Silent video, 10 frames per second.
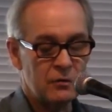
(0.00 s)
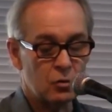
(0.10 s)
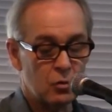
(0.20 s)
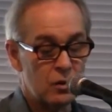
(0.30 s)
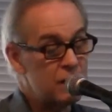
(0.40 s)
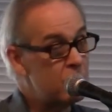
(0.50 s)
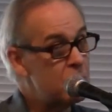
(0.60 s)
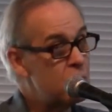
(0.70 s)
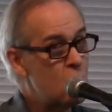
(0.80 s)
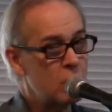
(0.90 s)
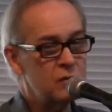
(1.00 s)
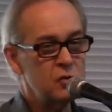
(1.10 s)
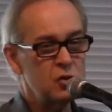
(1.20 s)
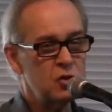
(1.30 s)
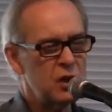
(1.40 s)
for every
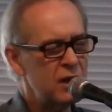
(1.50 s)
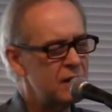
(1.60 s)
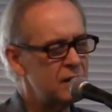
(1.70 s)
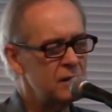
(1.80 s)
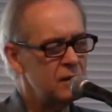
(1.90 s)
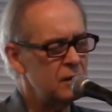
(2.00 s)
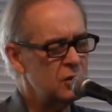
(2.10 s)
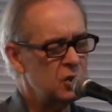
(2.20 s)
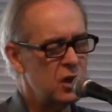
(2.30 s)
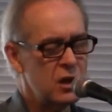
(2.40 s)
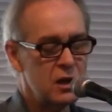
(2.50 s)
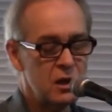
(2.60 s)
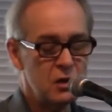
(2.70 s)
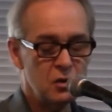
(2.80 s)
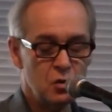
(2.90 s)
broken shell a
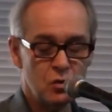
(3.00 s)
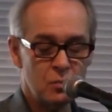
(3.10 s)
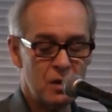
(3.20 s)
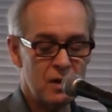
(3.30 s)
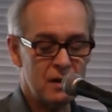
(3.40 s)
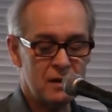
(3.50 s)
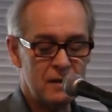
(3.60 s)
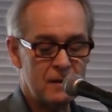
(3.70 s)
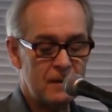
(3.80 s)
change was made.